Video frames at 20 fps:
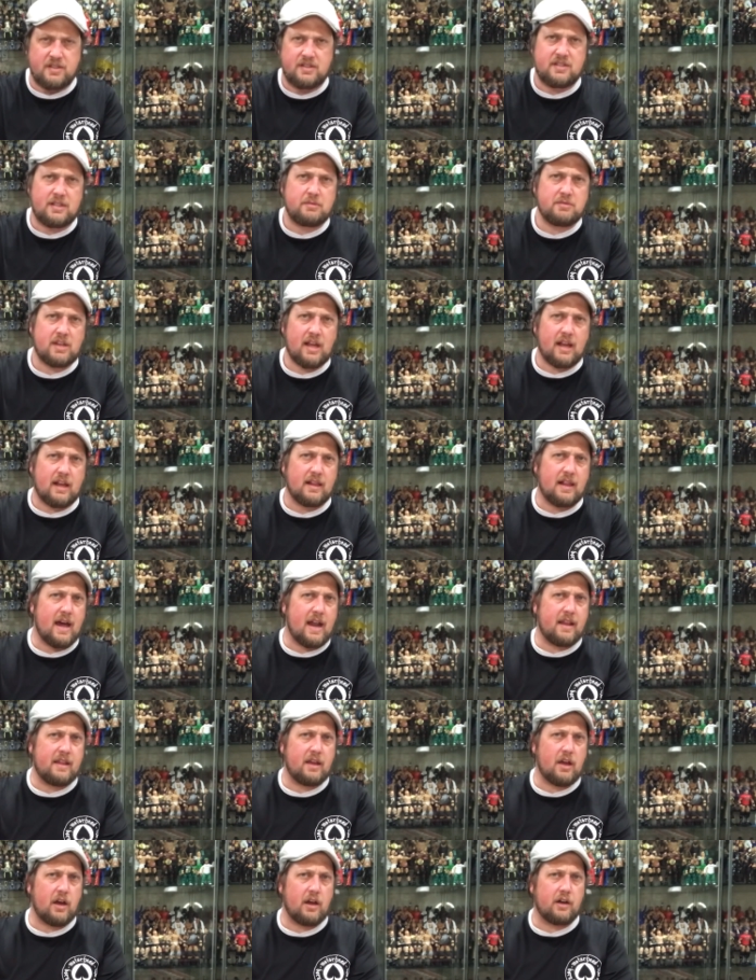It seems like a lot
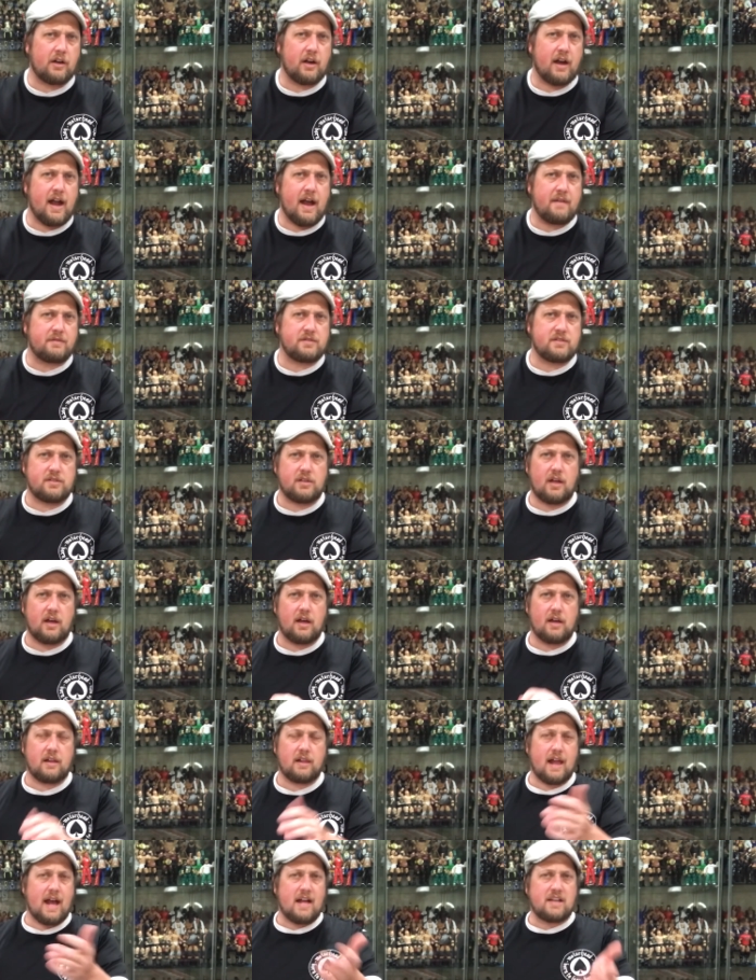of the autographs
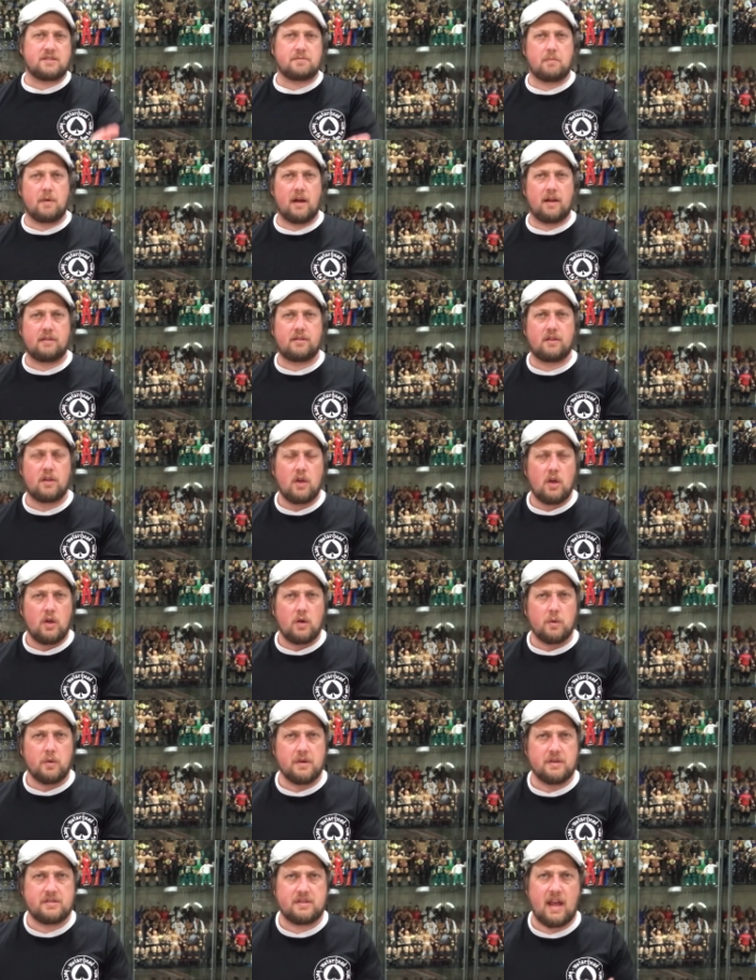last month
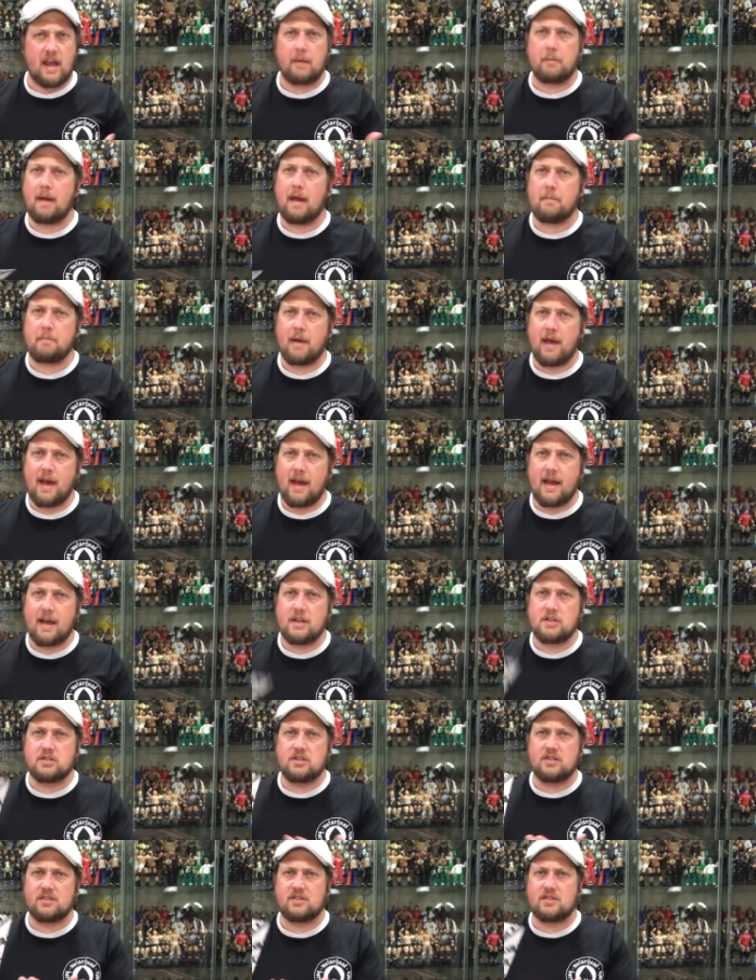was Hangman
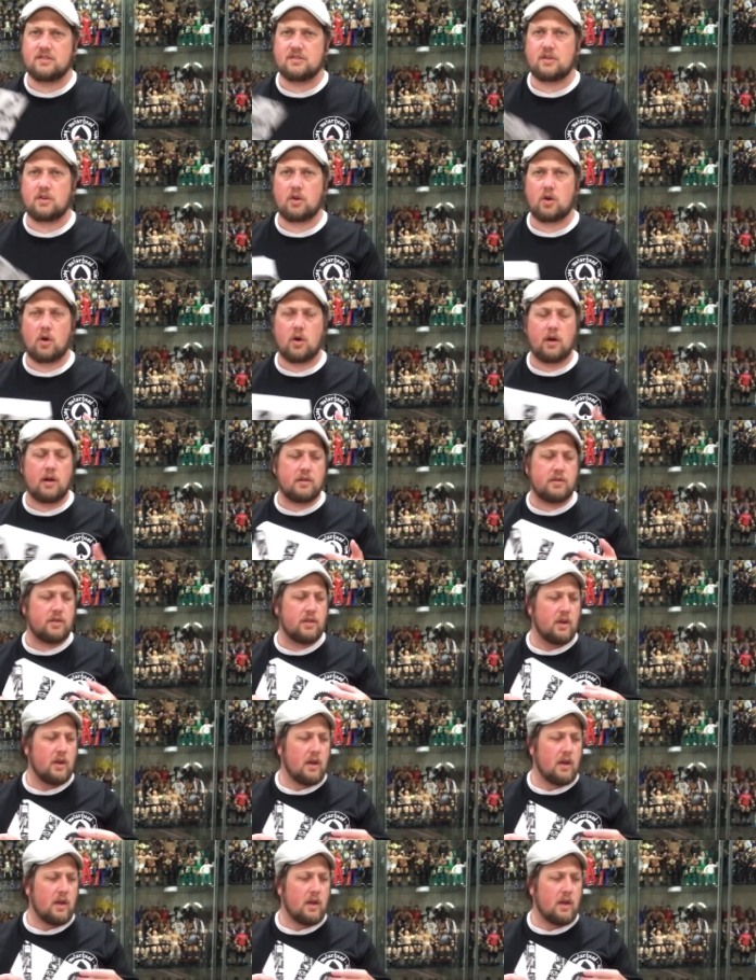Page. This is the North.